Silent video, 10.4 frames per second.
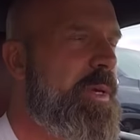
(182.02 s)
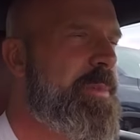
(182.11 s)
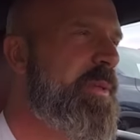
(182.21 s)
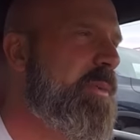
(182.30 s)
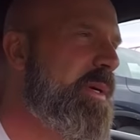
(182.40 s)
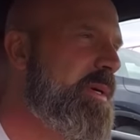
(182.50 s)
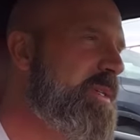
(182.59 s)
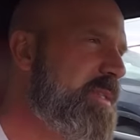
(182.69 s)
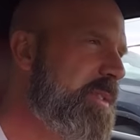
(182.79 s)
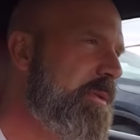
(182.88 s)
red pill
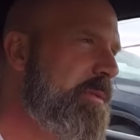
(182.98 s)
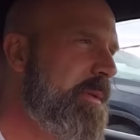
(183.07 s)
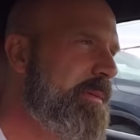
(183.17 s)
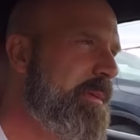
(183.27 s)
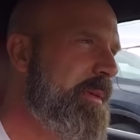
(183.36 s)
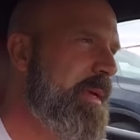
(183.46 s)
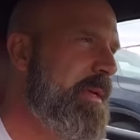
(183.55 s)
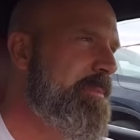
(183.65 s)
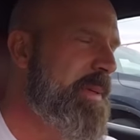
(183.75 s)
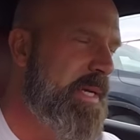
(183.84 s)
awareness to
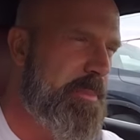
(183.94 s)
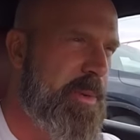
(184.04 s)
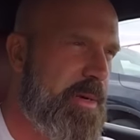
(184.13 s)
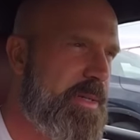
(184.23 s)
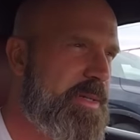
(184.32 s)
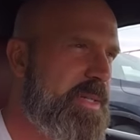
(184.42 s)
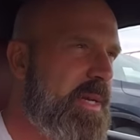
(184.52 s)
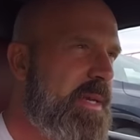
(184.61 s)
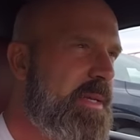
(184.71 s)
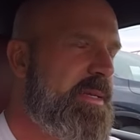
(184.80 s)
a pickup artist
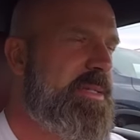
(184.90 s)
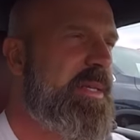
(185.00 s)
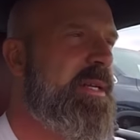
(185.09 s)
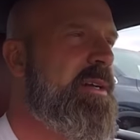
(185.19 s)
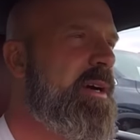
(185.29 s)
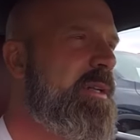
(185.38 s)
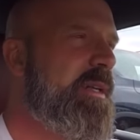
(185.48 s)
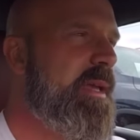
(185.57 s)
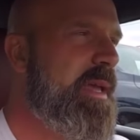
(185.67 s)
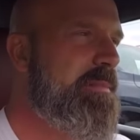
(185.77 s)
is like
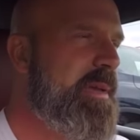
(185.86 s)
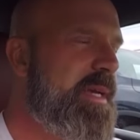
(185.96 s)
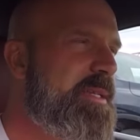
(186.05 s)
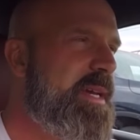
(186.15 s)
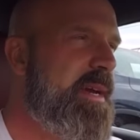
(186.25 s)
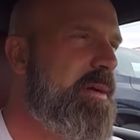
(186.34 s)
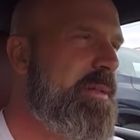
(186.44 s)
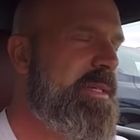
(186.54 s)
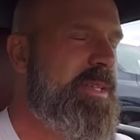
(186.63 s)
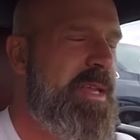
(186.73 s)
calling a
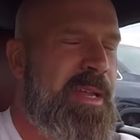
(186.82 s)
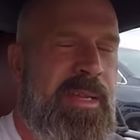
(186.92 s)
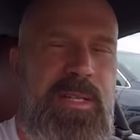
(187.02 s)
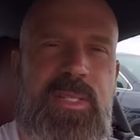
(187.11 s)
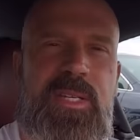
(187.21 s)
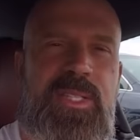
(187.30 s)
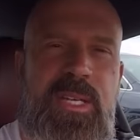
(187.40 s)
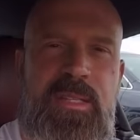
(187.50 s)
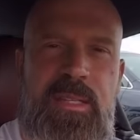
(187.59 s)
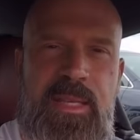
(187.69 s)
MGTOW, it's like
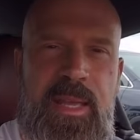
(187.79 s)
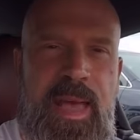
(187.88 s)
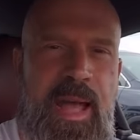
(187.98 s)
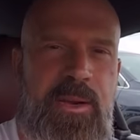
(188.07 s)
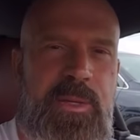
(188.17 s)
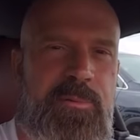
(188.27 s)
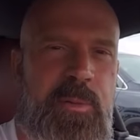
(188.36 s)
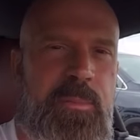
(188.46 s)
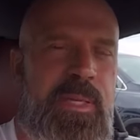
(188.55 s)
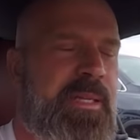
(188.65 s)
saying that the acronym
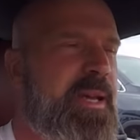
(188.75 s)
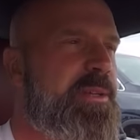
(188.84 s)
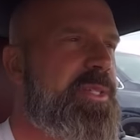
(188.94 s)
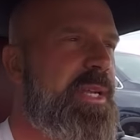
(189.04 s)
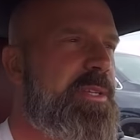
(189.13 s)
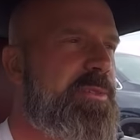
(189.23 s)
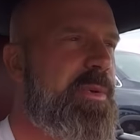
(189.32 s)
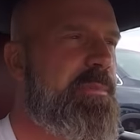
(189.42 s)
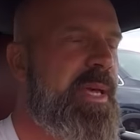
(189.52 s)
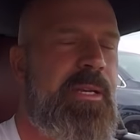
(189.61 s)
for MGTOW stands
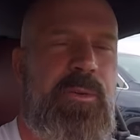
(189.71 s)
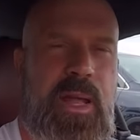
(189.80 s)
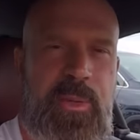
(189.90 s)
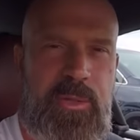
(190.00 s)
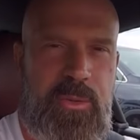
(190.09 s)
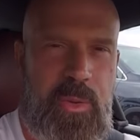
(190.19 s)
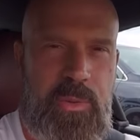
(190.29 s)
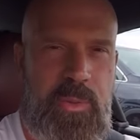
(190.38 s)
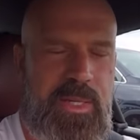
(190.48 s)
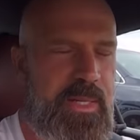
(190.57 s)
for men grabbing their
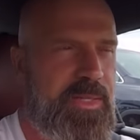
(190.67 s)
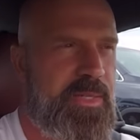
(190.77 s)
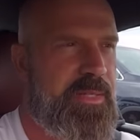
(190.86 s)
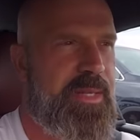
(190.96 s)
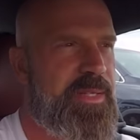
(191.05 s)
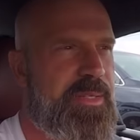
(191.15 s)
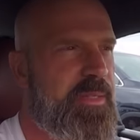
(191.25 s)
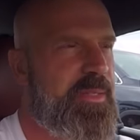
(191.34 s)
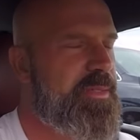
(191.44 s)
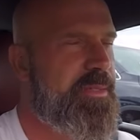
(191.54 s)
own weenies. It
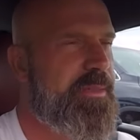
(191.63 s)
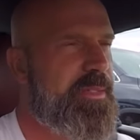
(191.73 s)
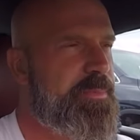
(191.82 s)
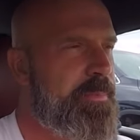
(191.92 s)
doesn't. It's